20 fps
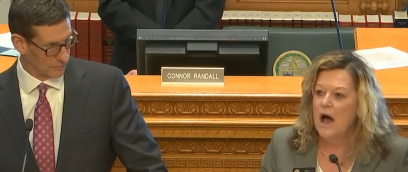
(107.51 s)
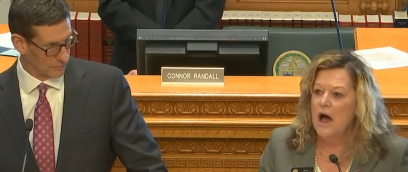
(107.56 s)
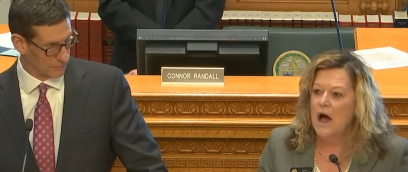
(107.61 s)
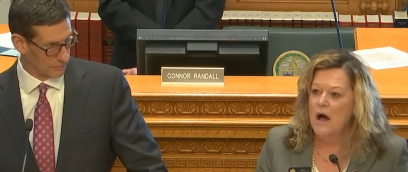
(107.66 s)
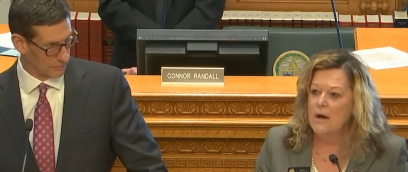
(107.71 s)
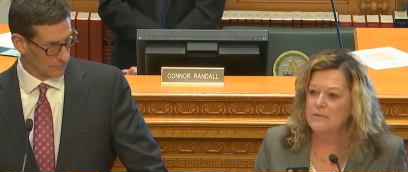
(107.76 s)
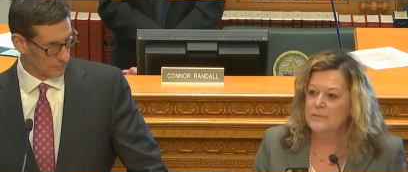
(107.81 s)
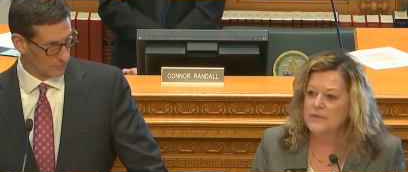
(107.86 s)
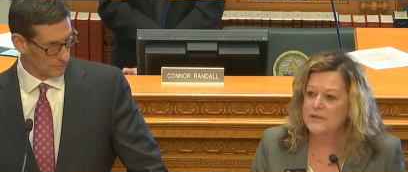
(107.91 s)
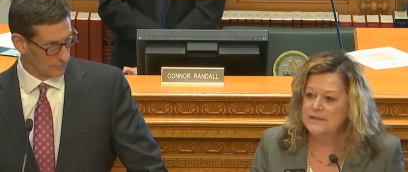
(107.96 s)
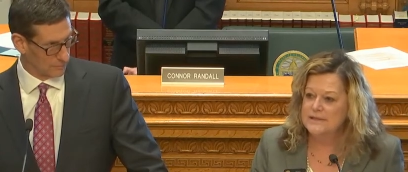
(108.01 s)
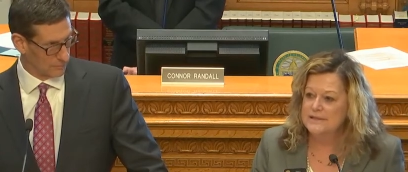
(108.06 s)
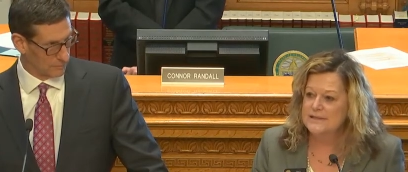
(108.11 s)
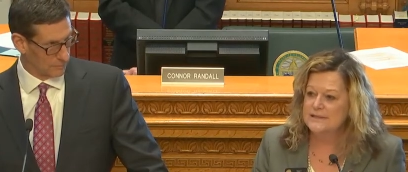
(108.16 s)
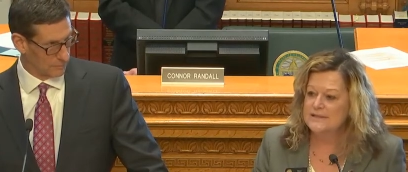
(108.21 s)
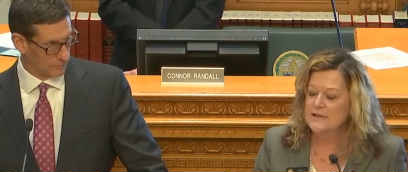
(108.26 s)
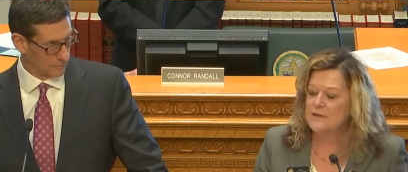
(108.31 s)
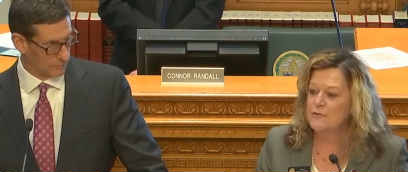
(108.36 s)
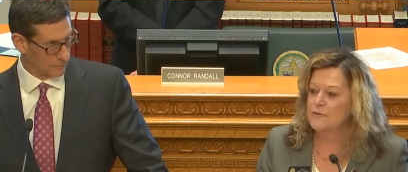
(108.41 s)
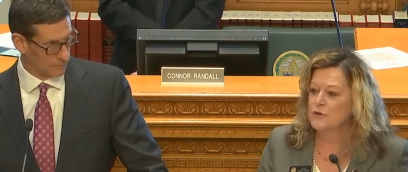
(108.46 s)
Speaker 1: Um, this
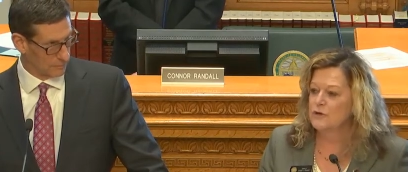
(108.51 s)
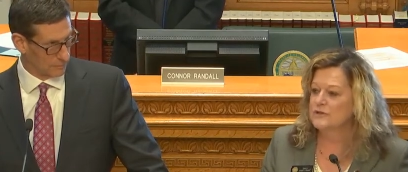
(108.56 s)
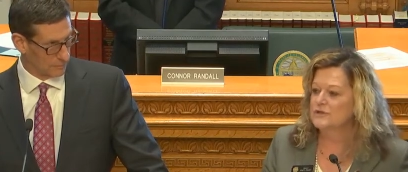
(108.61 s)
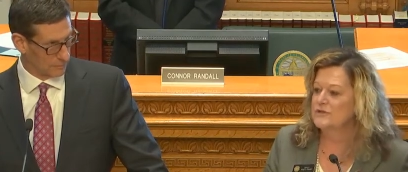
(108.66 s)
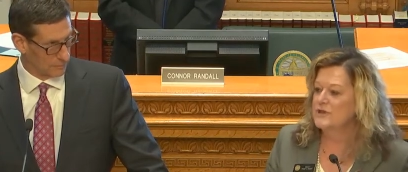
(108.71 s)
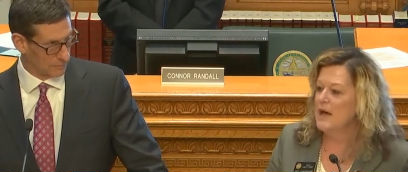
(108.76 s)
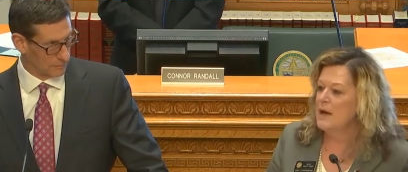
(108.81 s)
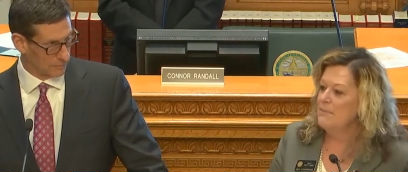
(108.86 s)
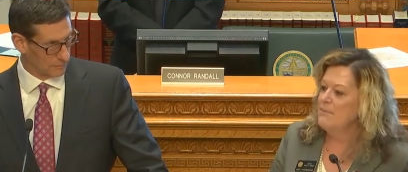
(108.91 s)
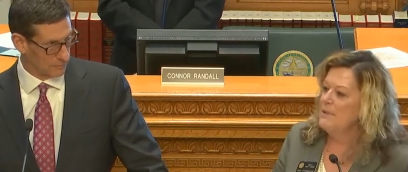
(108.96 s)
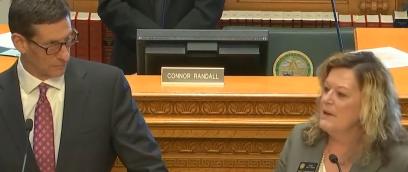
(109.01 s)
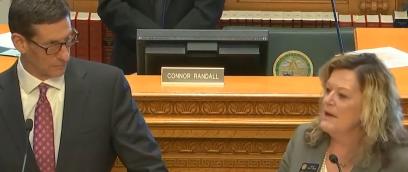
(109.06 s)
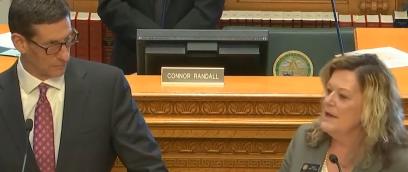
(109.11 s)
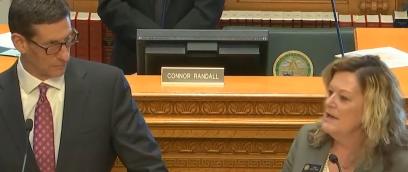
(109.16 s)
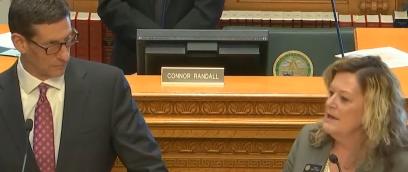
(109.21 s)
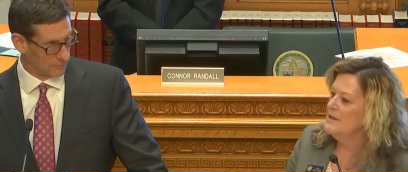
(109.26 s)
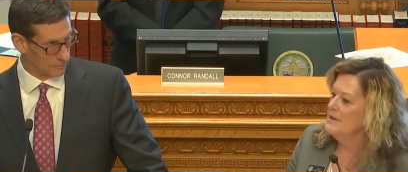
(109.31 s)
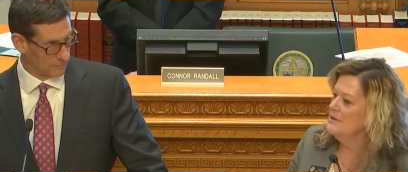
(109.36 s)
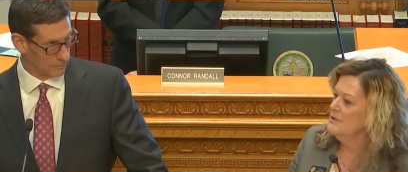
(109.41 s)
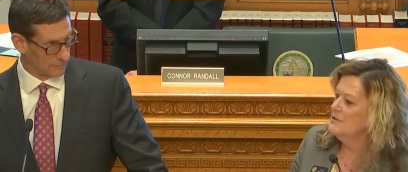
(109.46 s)
is the first step,
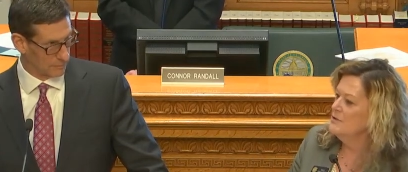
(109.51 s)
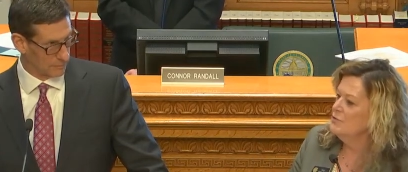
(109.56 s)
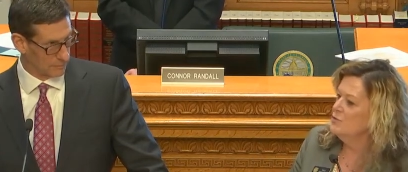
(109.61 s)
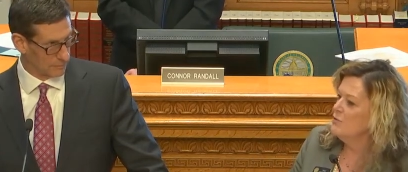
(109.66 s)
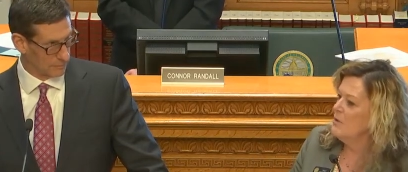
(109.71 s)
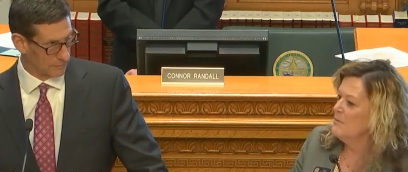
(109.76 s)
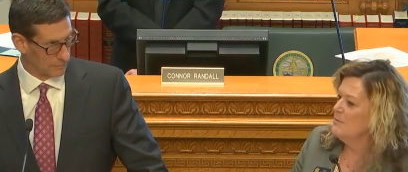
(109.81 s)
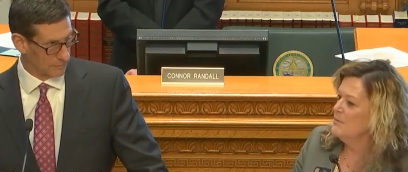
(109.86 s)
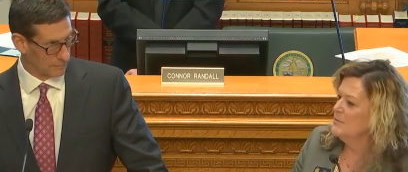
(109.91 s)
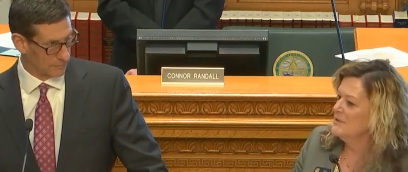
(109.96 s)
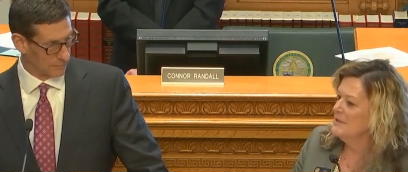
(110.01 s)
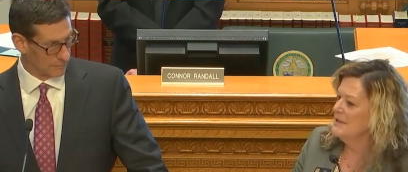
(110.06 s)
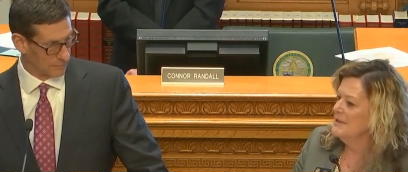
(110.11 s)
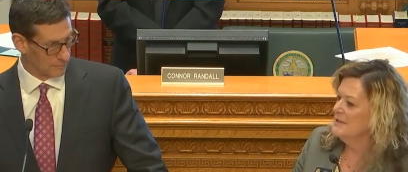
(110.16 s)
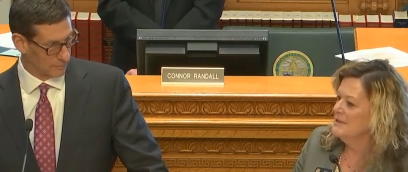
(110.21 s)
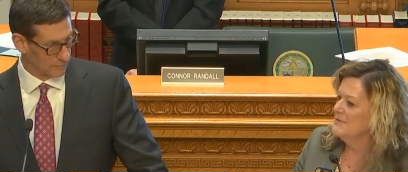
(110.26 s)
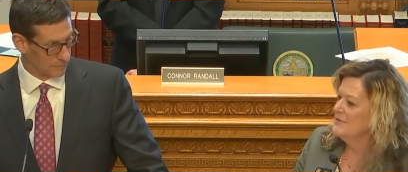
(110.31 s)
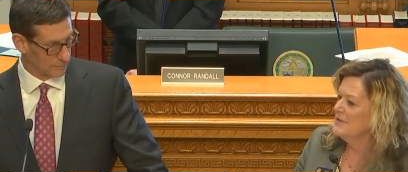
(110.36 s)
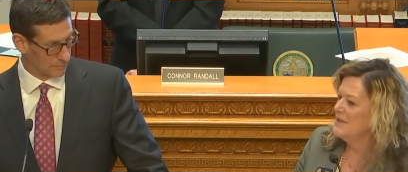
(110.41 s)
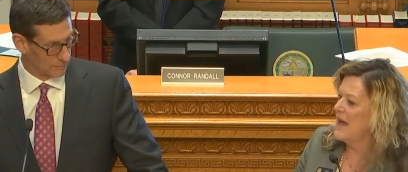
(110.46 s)
and
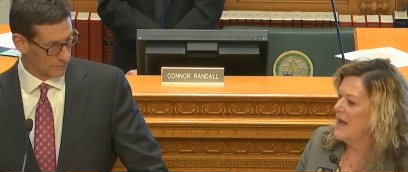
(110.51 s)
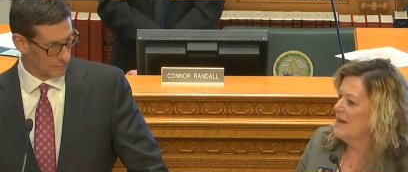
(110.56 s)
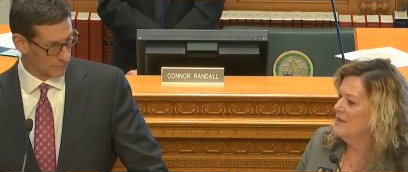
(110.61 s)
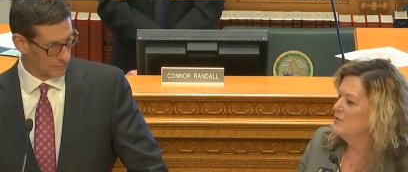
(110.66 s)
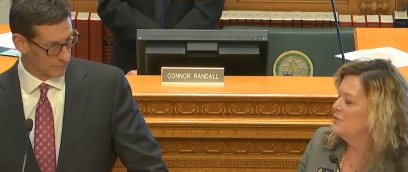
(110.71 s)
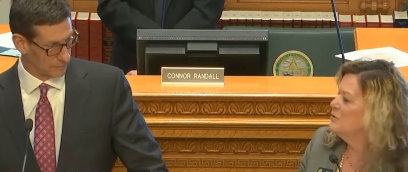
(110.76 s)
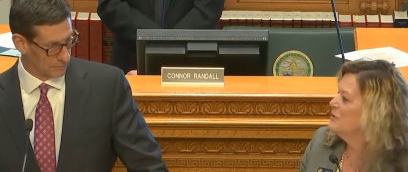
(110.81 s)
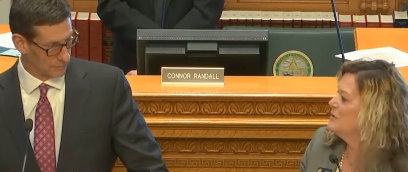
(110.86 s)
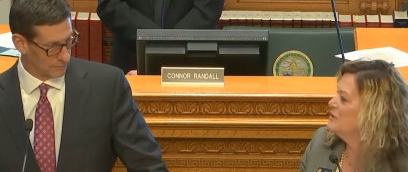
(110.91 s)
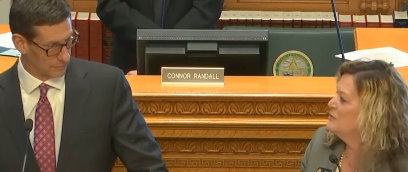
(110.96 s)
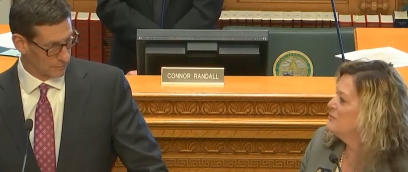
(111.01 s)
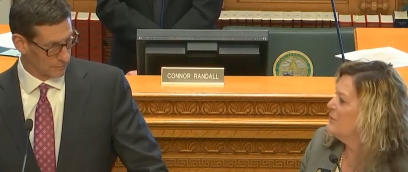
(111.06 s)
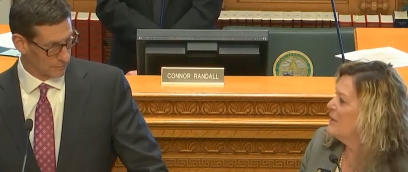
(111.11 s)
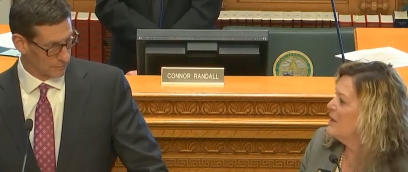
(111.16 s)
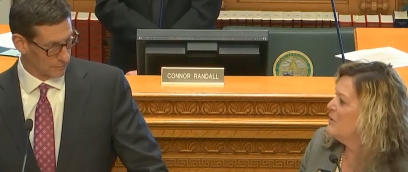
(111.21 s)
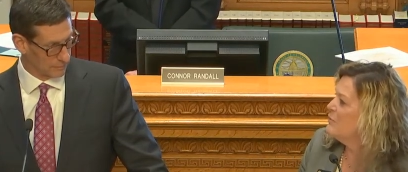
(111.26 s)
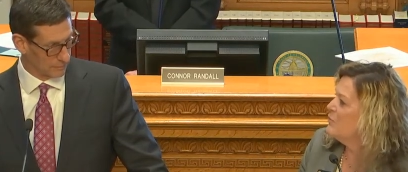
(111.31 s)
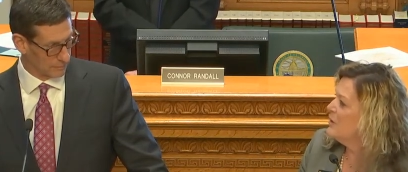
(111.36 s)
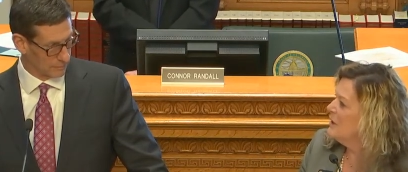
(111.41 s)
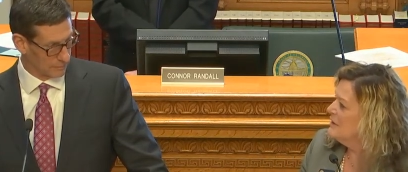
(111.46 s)
Representative Sias will
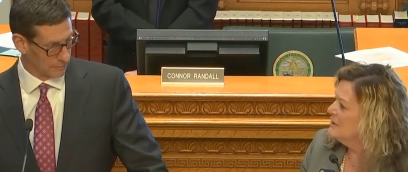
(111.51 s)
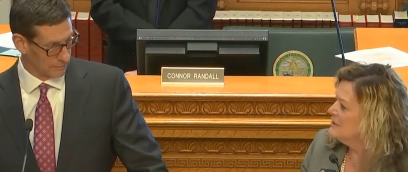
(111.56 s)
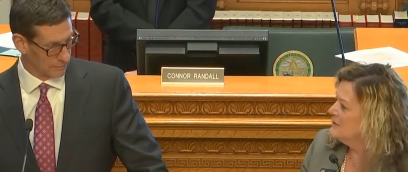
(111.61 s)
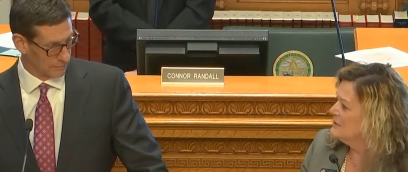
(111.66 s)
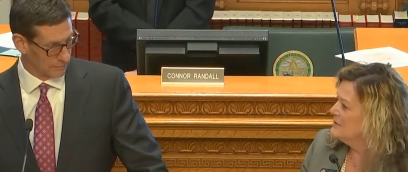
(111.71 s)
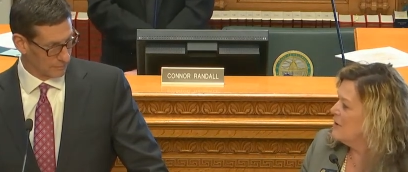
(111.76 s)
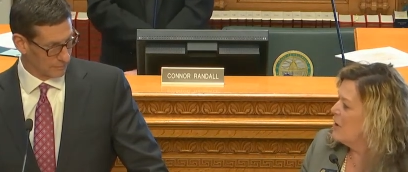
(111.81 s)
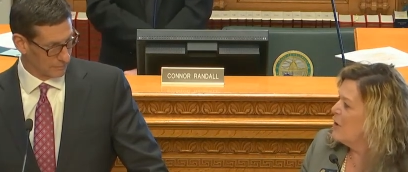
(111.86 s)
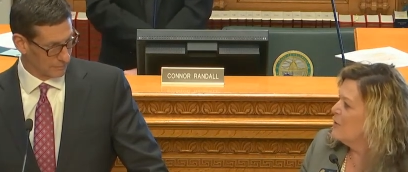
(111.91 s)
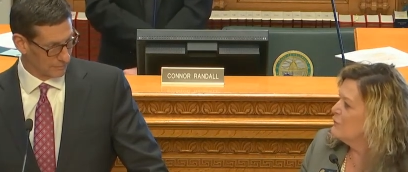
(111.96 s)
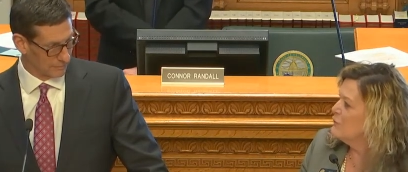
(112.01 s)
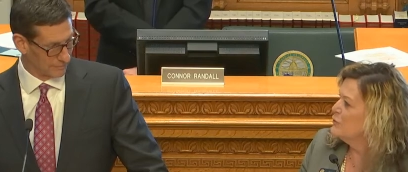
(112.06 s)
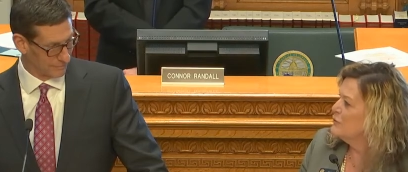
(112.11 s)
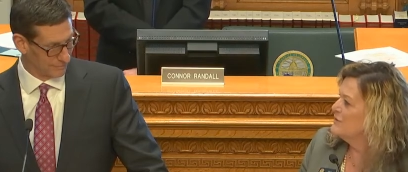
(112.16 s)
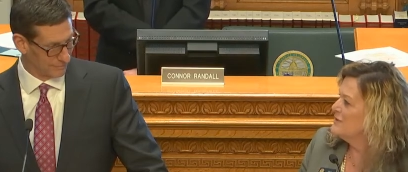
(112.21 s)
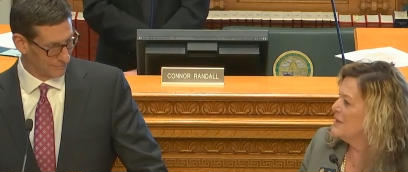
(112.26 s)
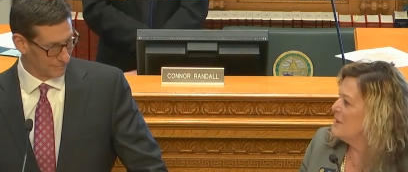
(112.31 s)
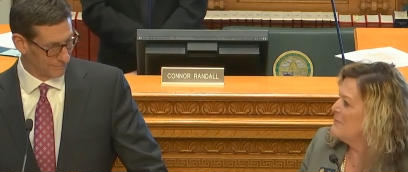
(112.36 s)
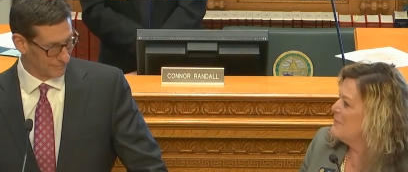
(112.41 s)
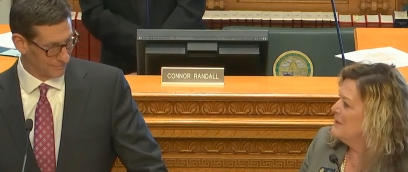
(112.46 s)
explain what our
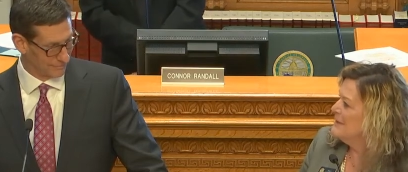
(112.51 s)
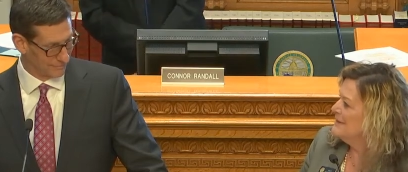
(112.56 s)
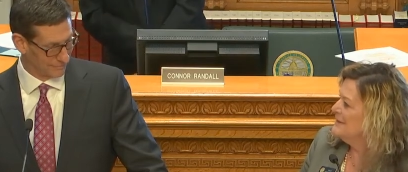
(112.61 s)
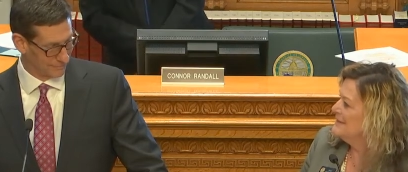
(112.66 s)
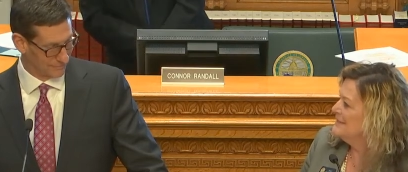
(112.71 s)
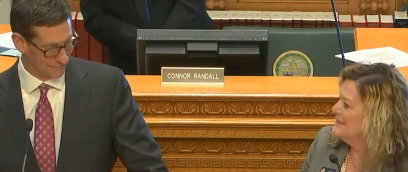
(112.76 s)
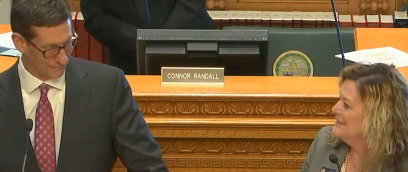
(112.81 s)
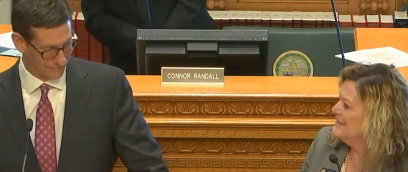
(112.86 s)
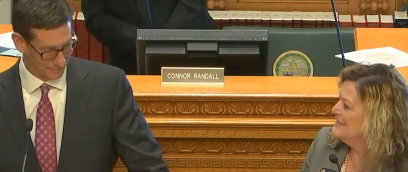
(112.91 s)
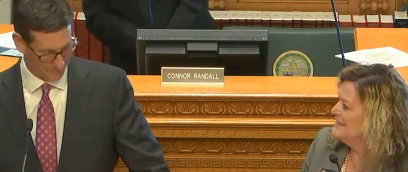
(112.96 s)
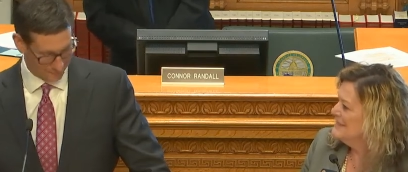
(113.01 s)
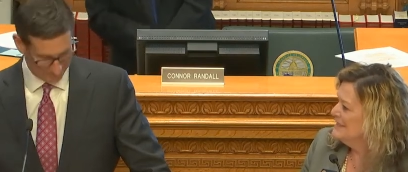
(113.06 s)
first step is.